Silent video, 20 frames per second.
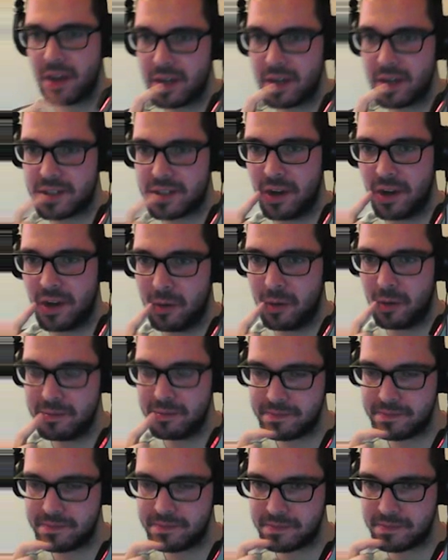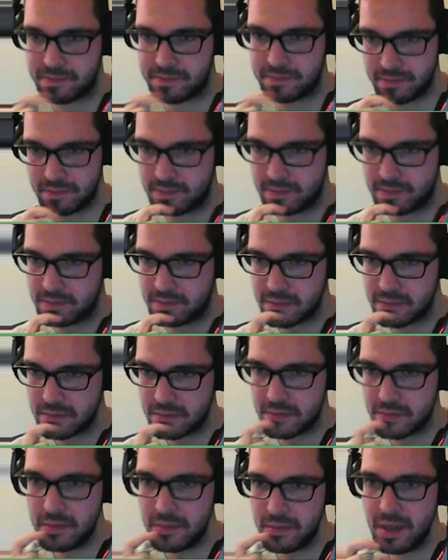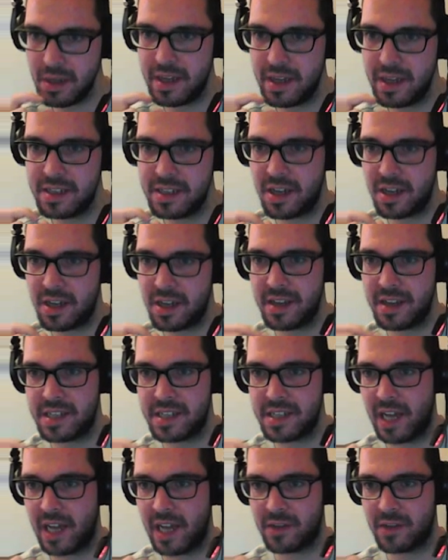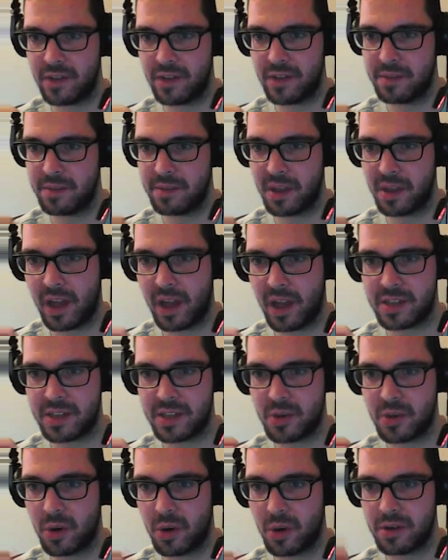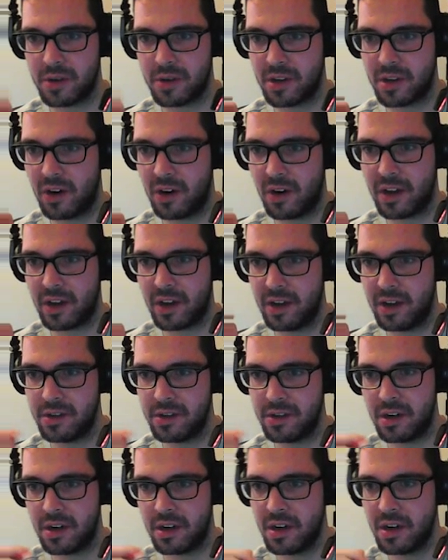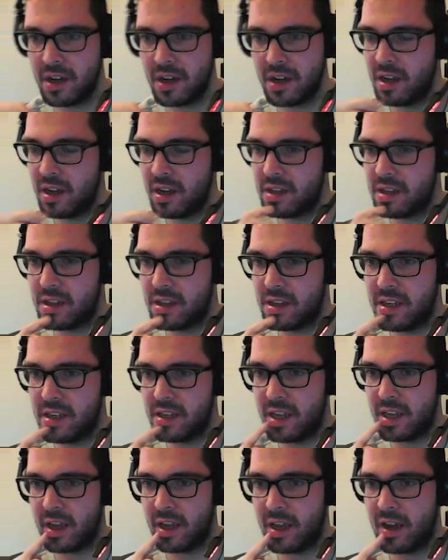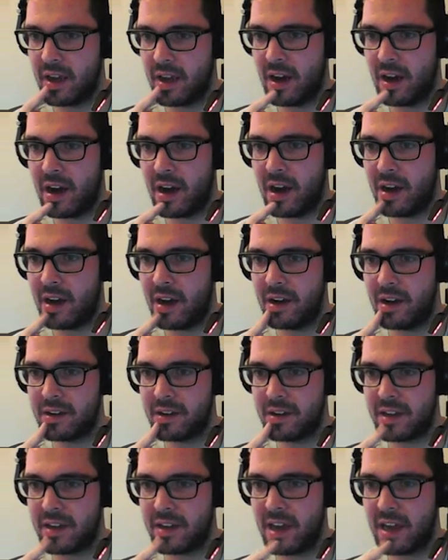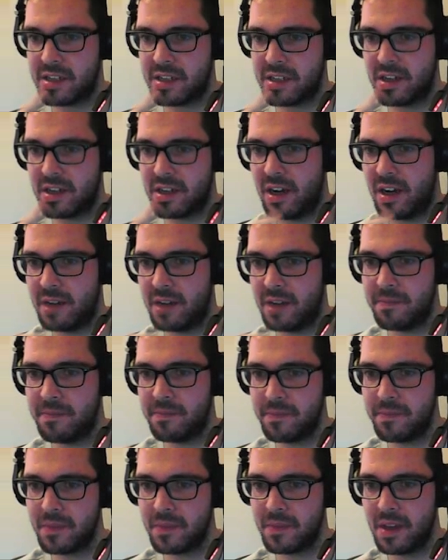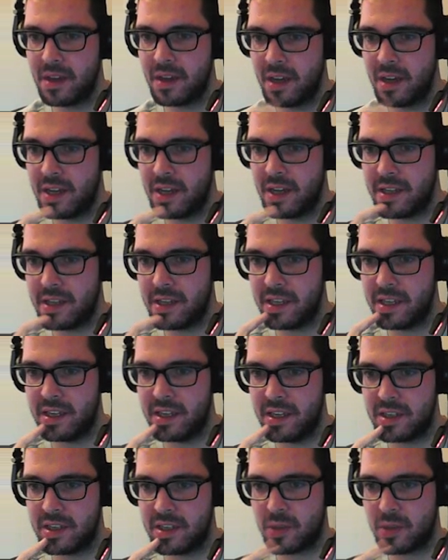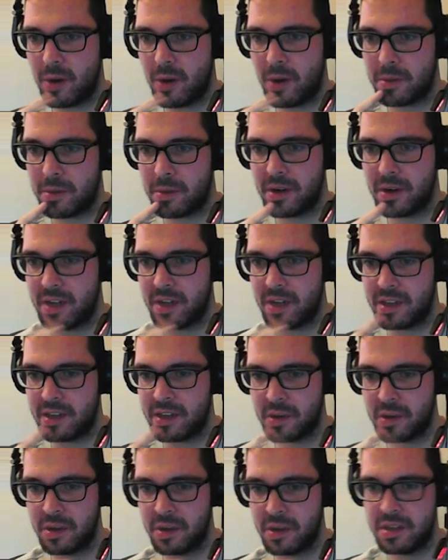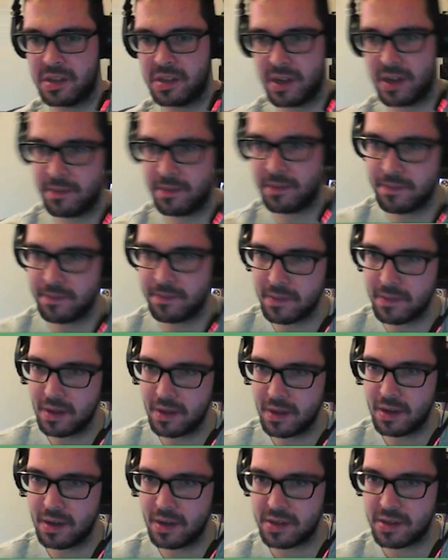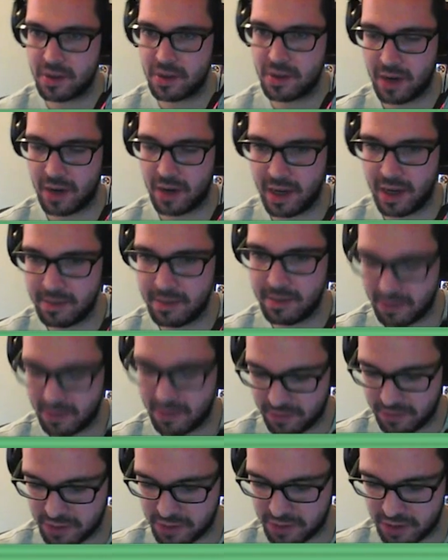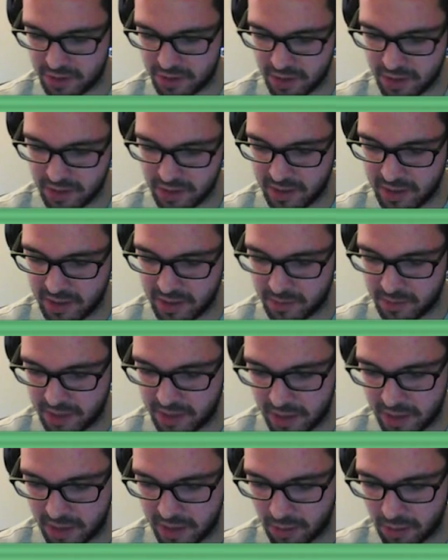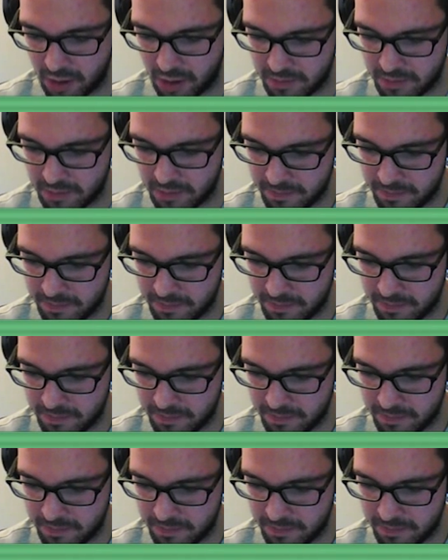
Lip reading: So, he's got the Talonflame, the Gliscor, the Conkeldurr, the Kangaskhan, the Swampert, and the Greninja. So I'm for sure leading with Aggron.